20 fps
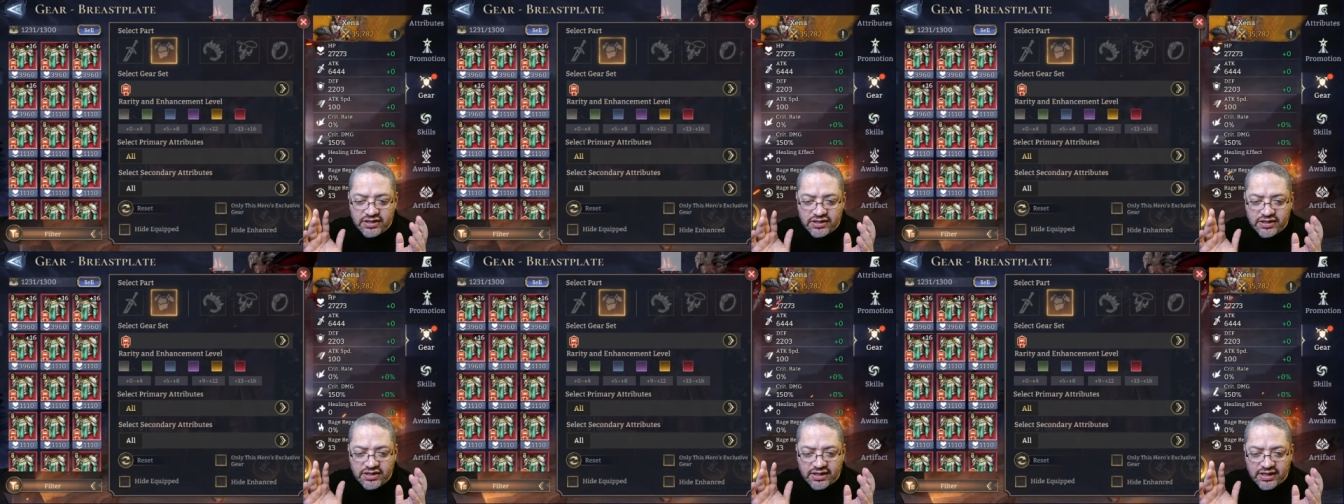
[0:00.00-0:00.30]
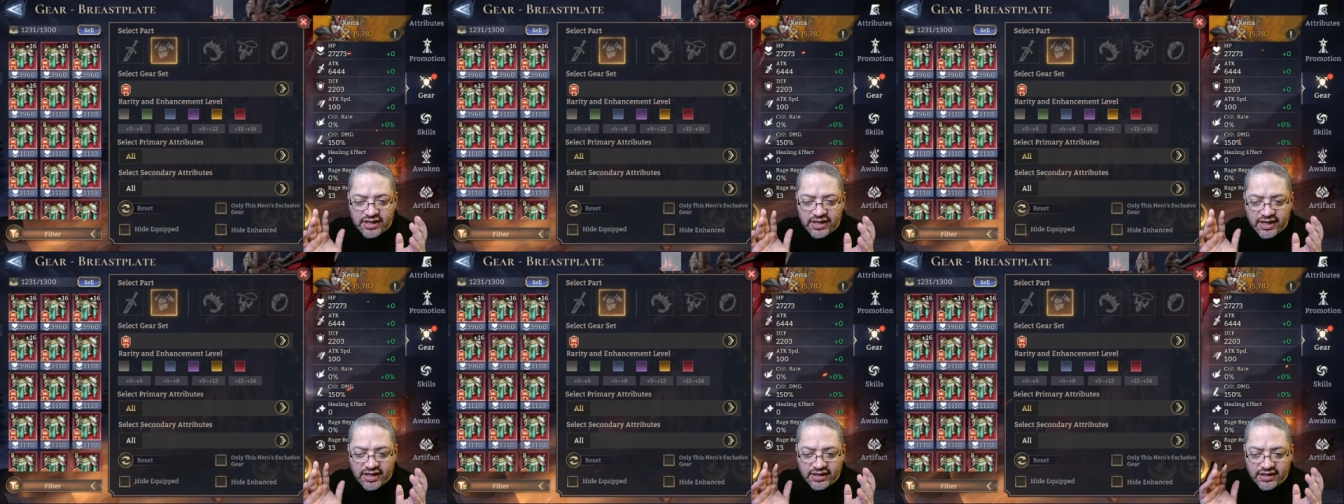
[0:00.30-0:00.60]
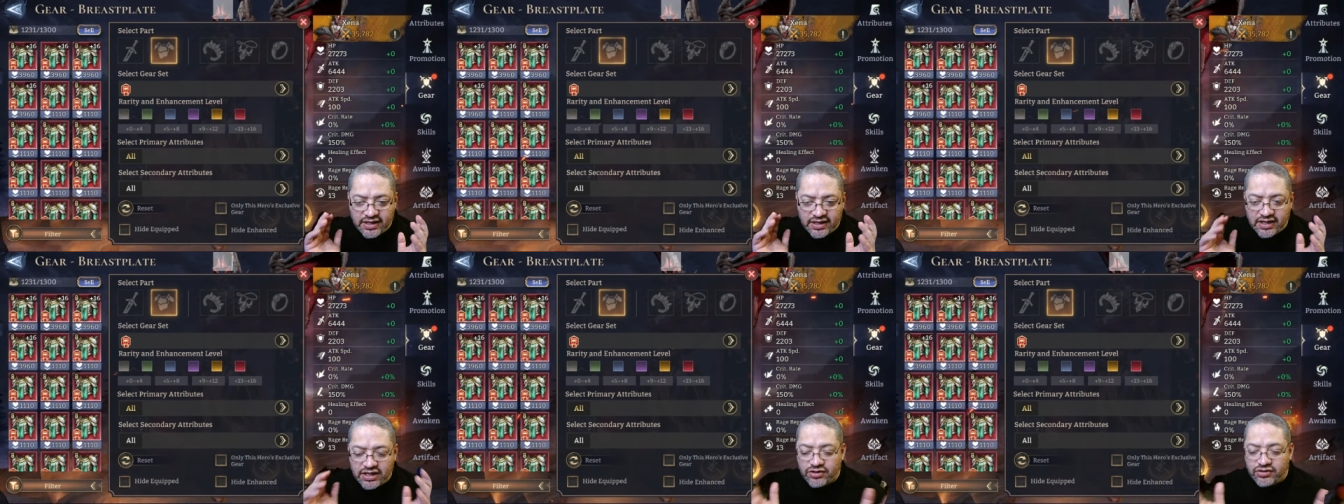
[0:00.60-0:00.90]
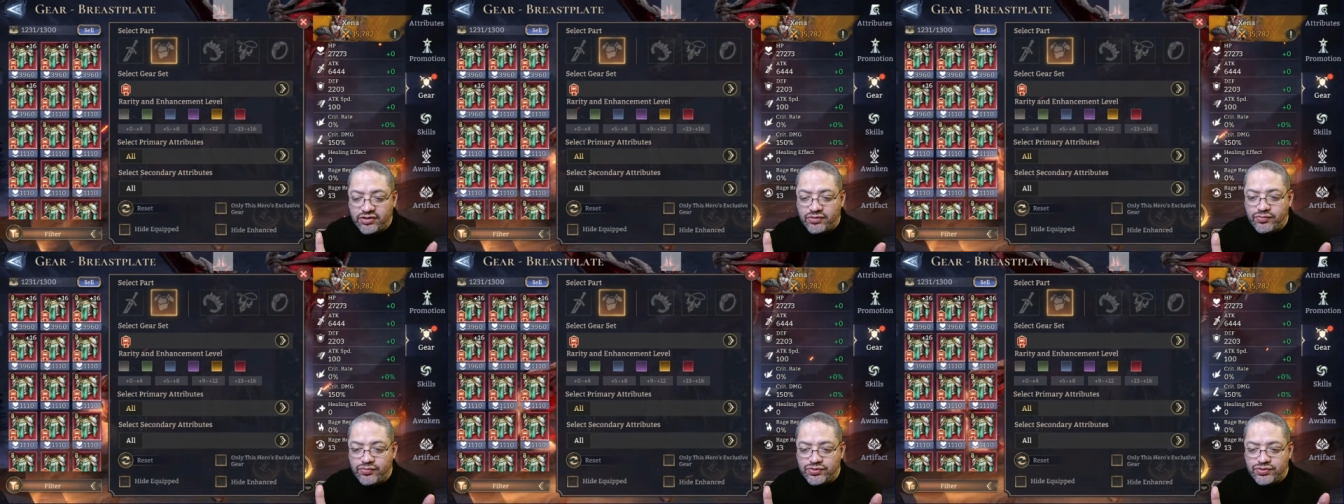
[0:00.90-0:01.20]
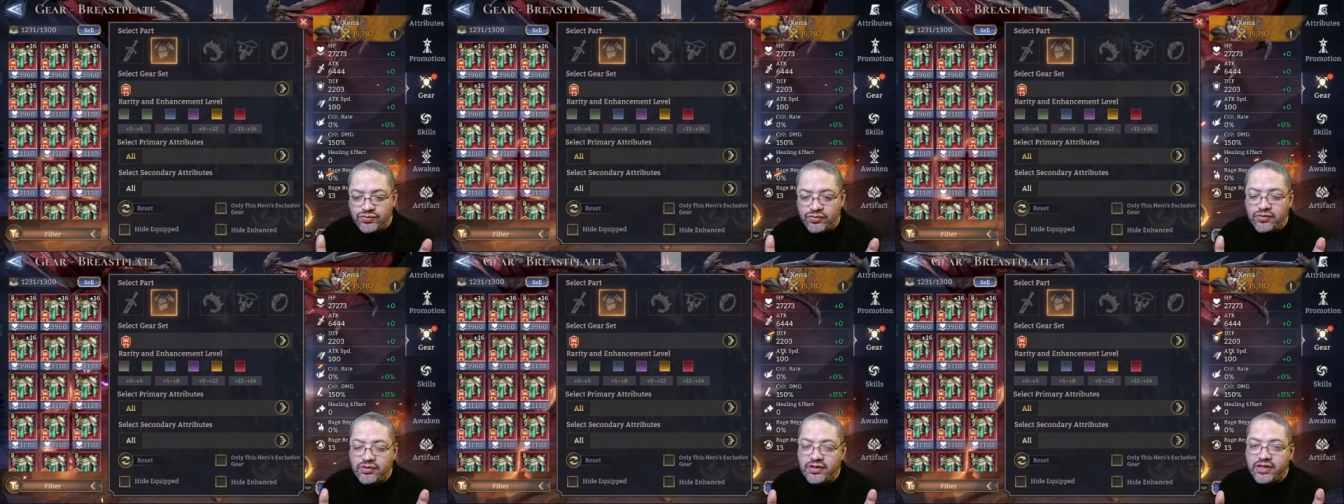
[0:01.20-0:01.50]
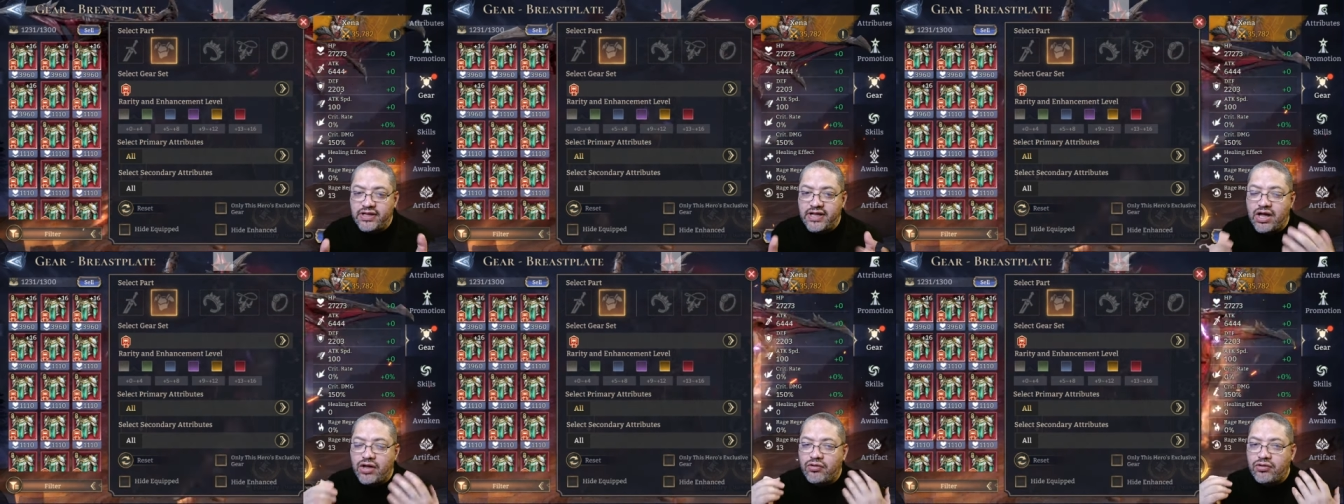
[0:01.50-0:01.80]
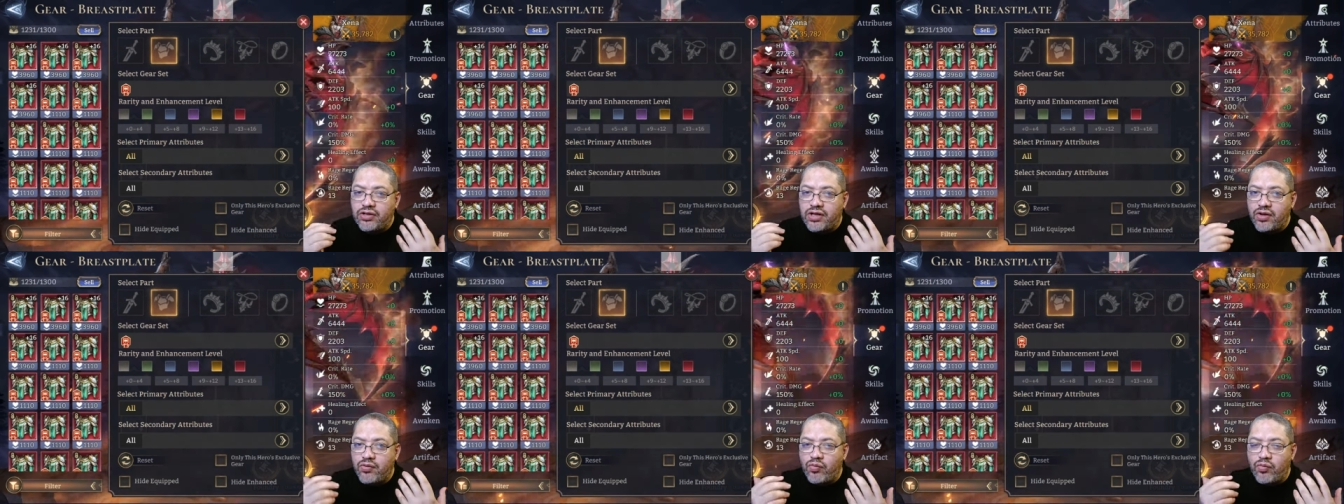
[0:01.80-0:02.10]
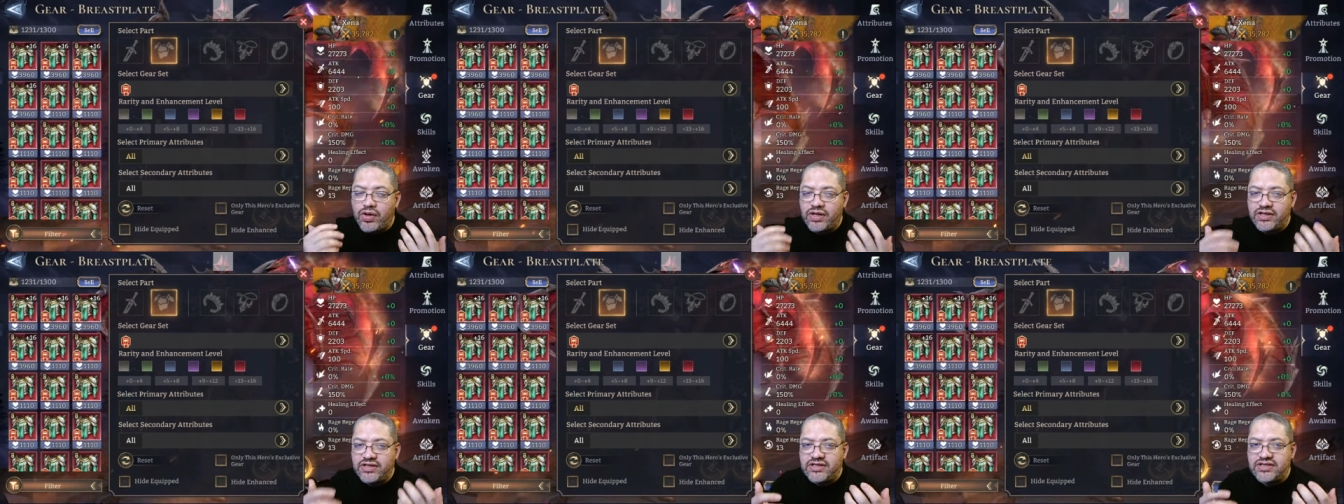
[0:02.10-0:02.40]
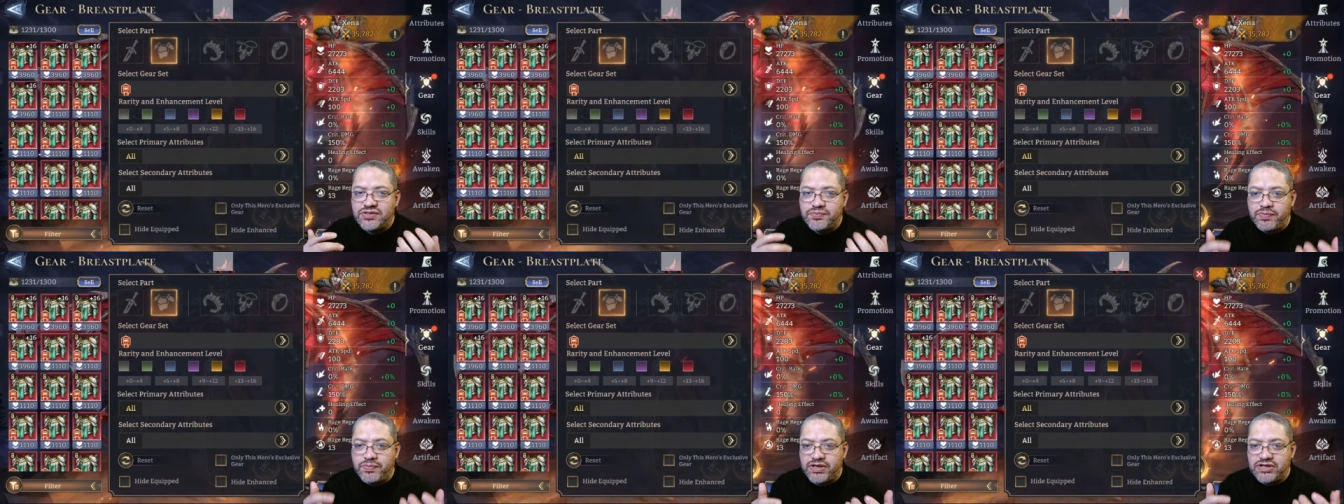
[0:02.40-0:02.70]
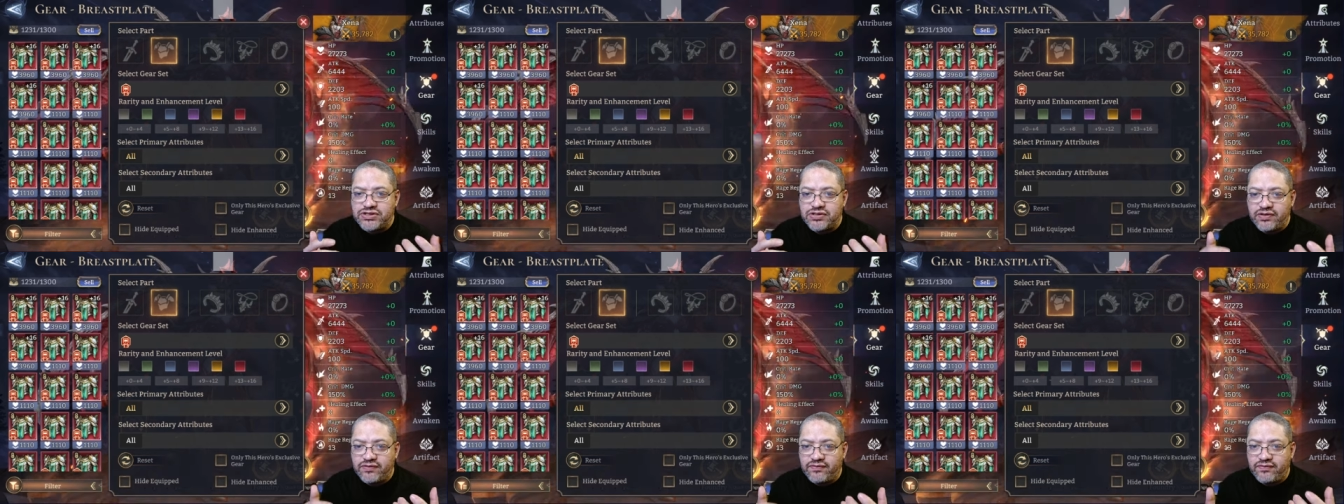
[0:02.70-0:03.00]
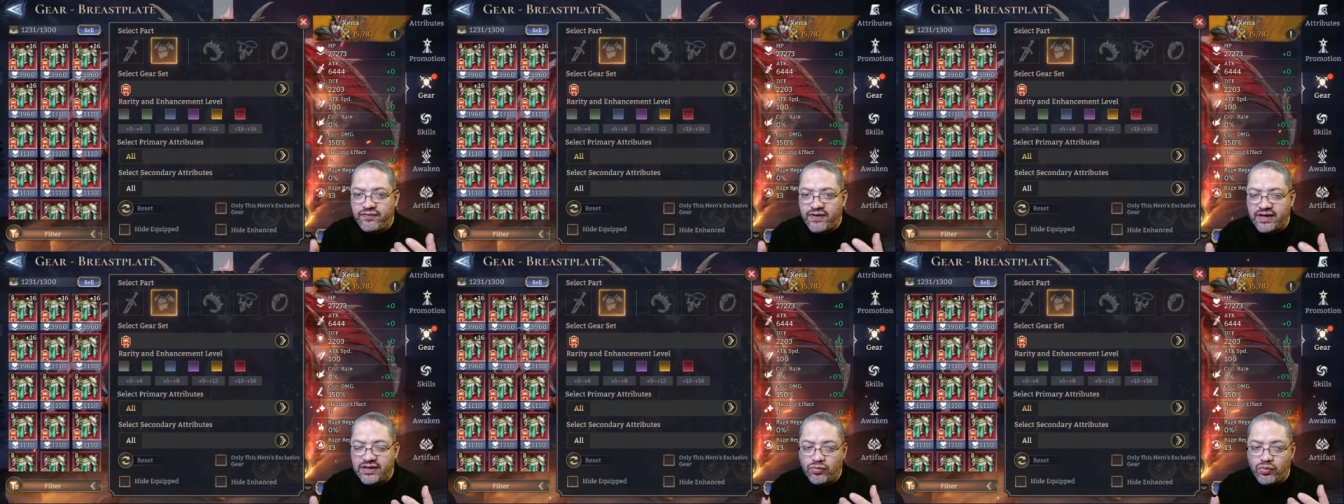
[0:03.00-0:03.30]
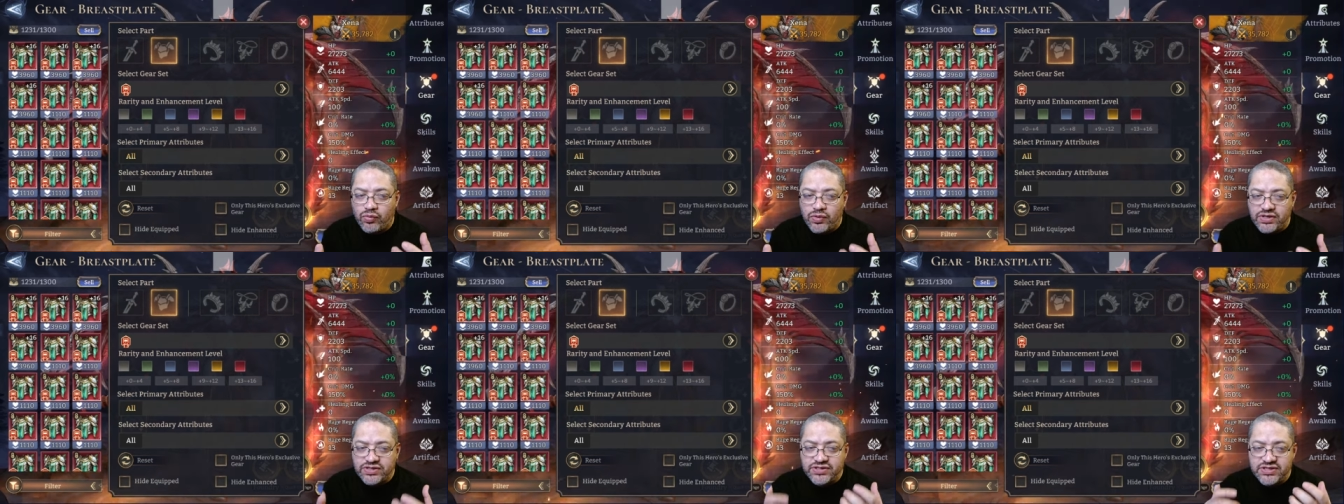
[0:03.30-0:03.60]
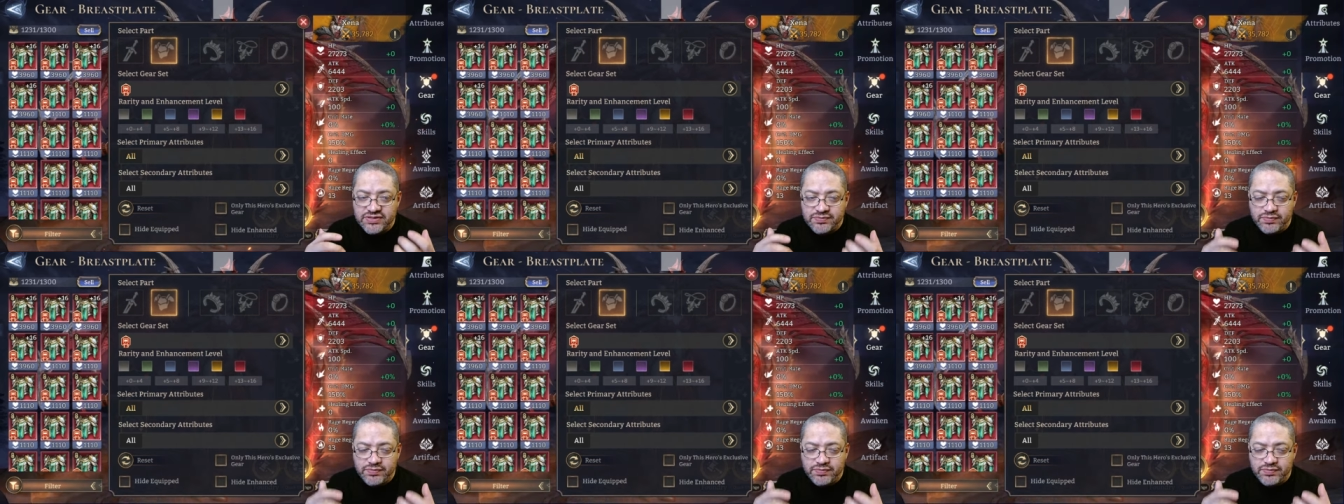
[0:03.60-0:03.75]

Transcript: the gear that was rolling out and what the special effect was,